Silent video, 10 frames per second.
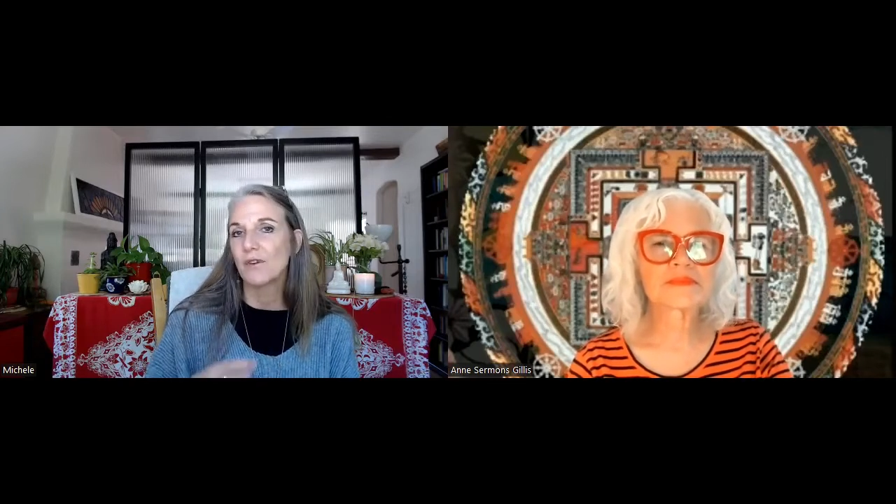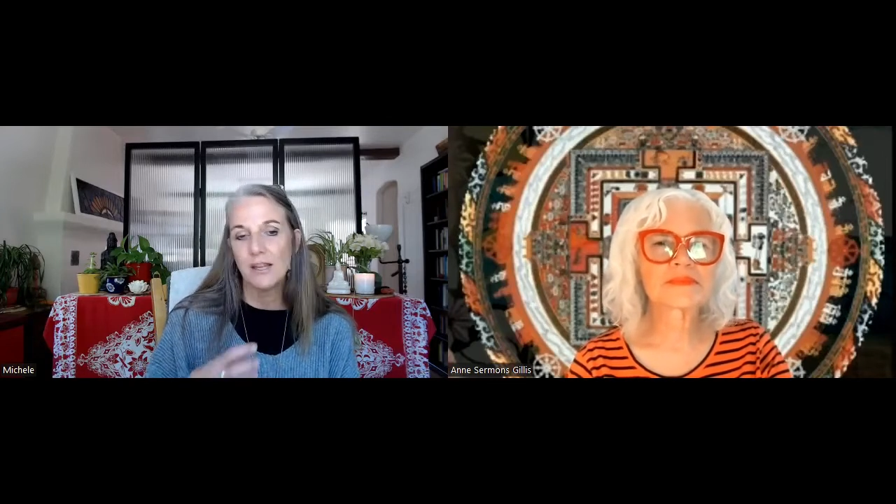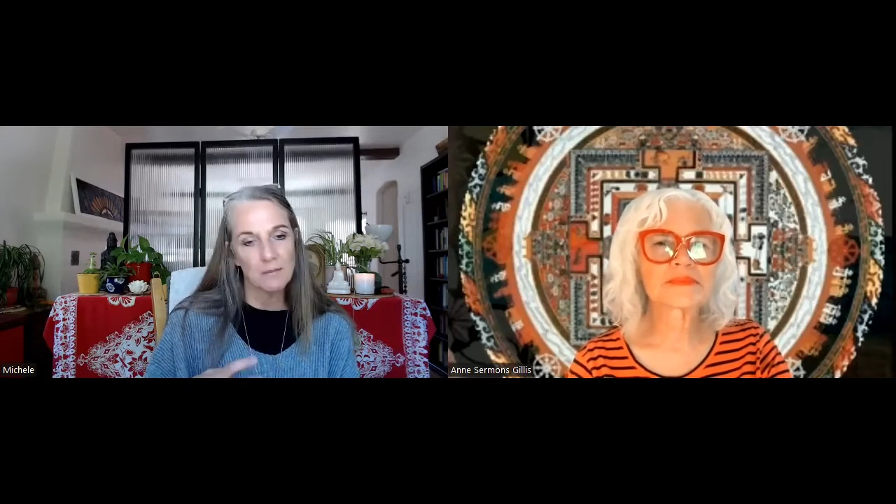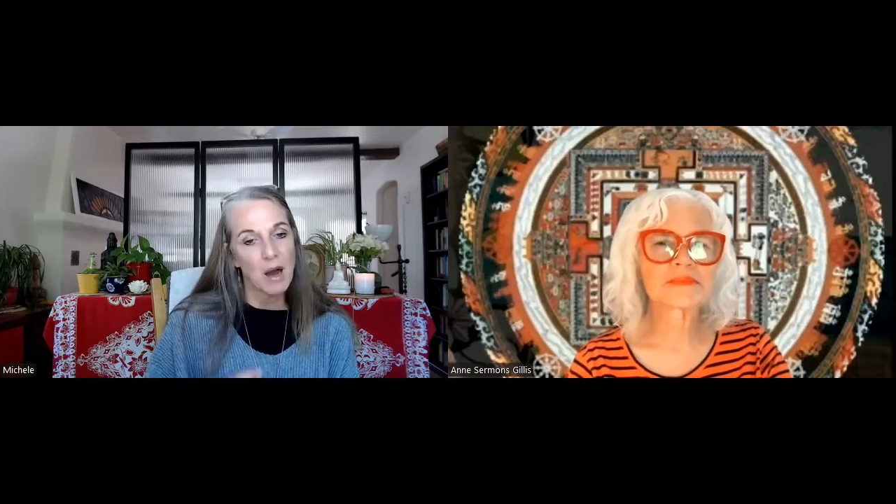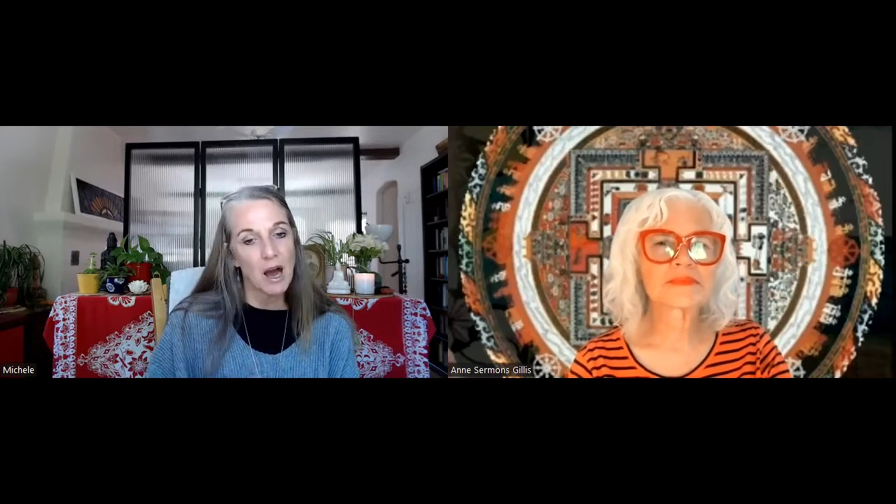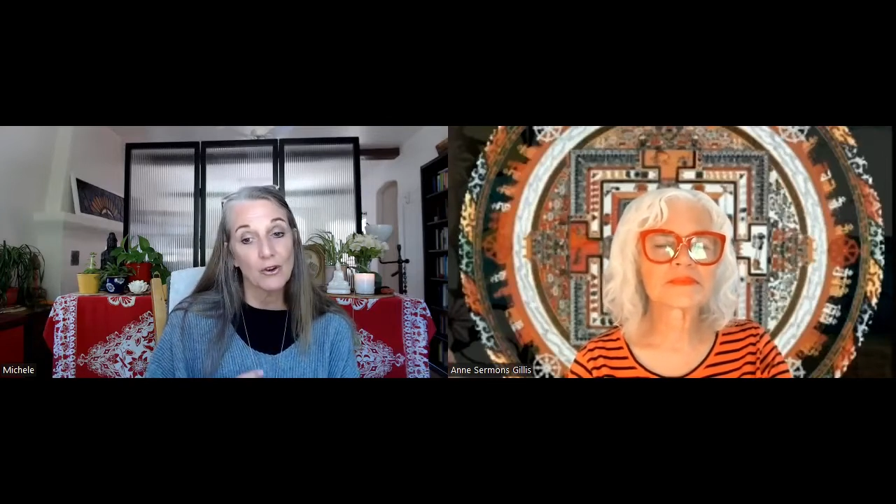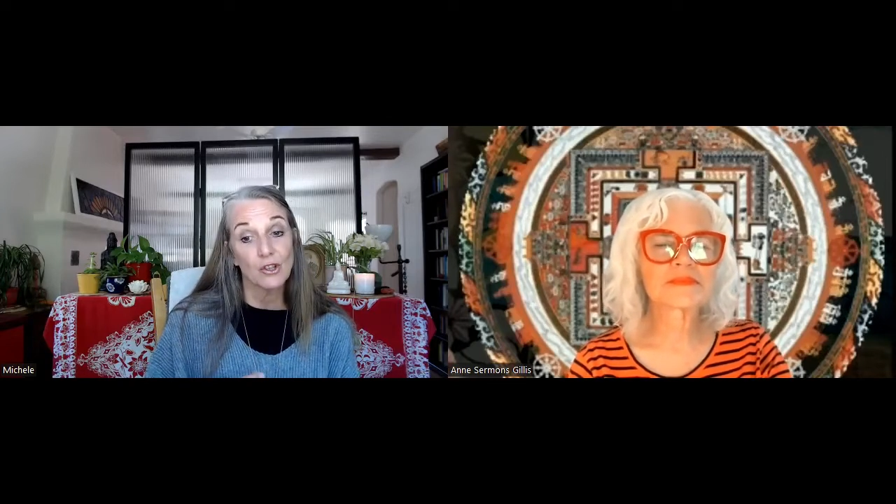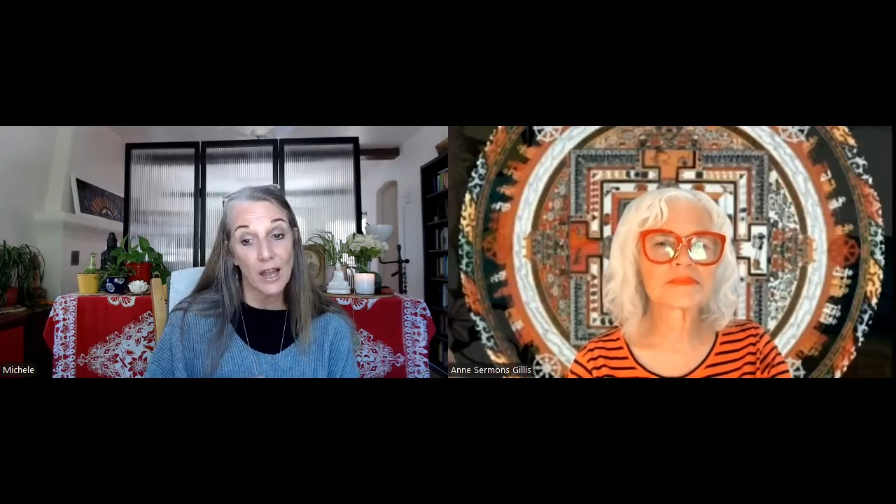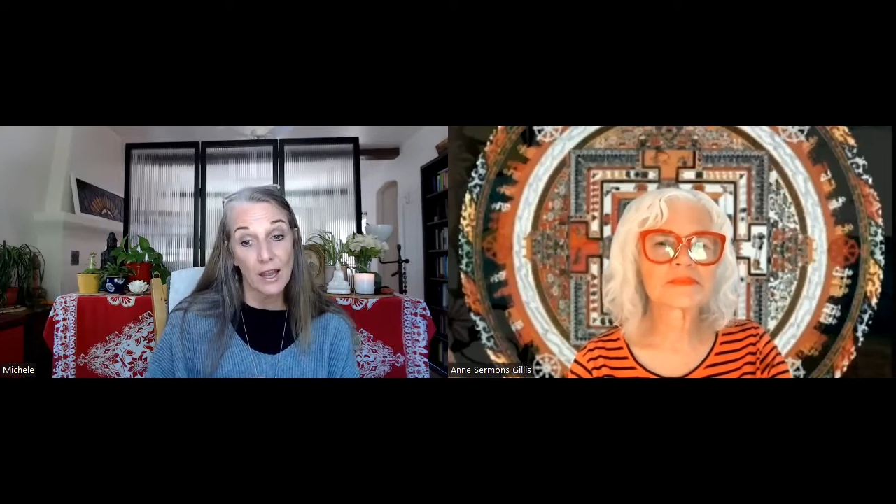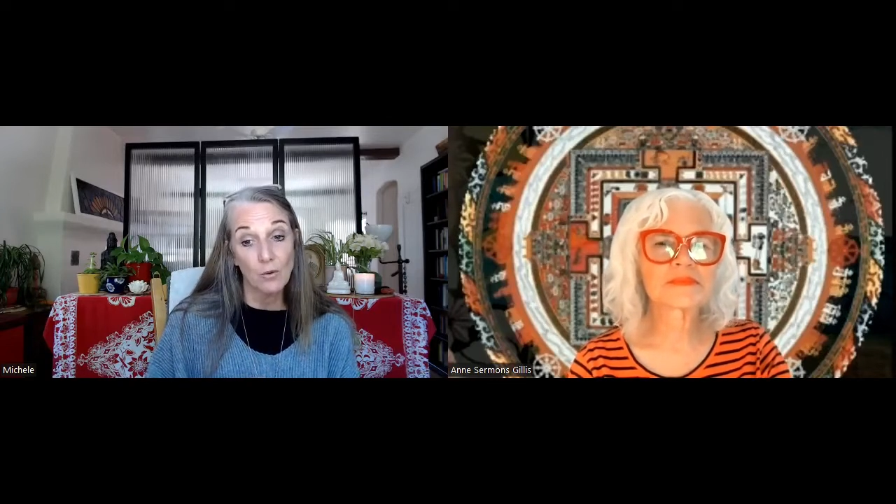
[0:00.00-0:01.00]
in modern
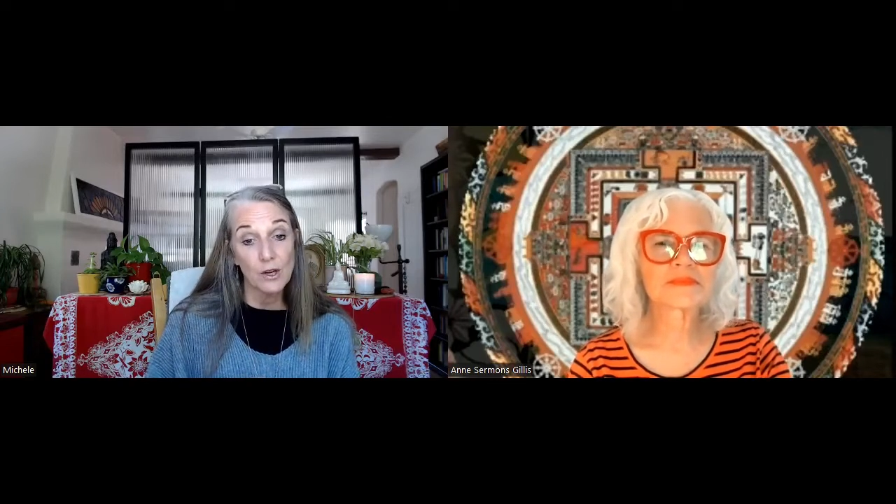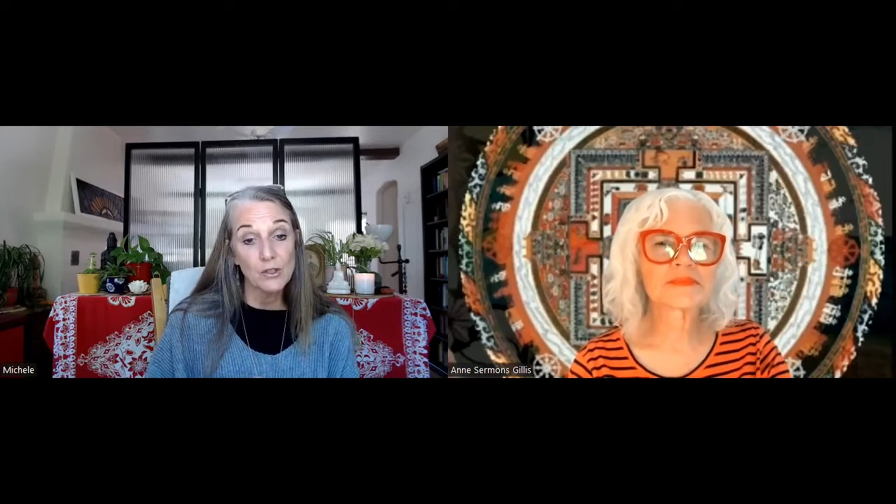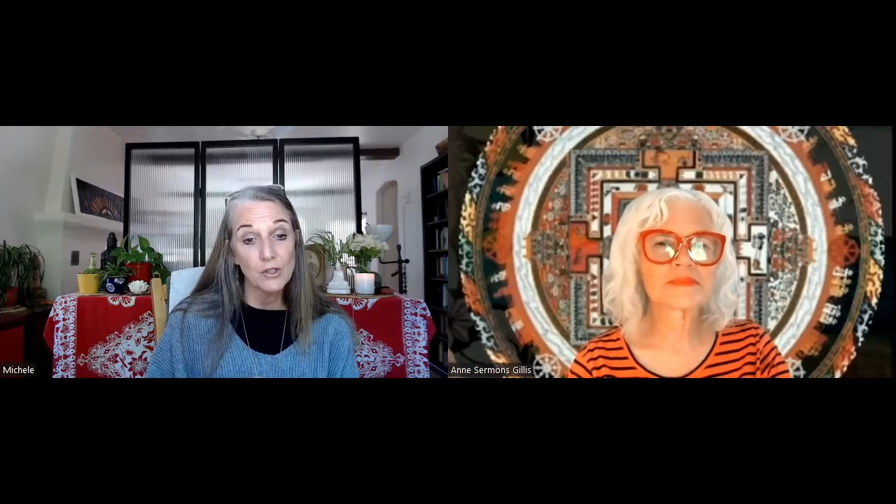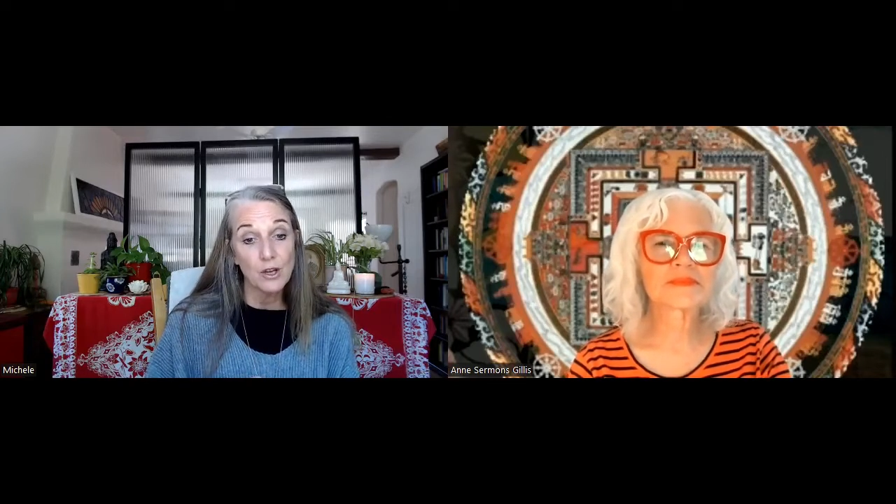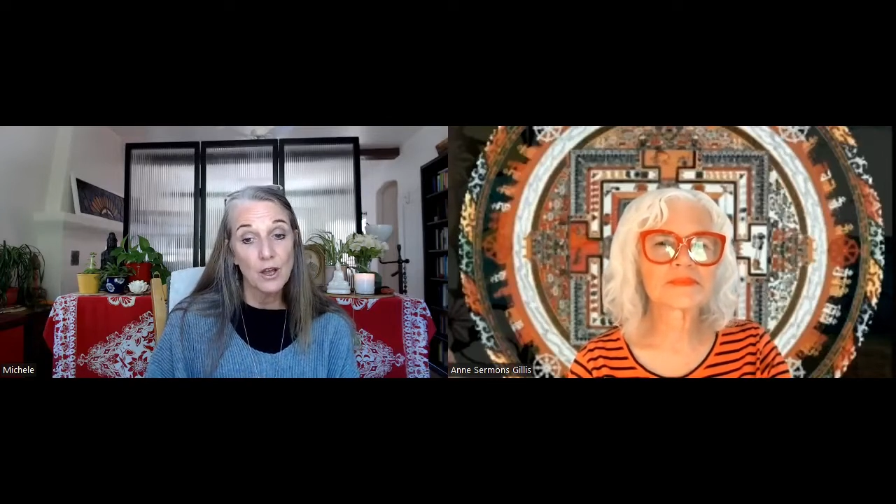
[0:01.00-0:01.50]
language.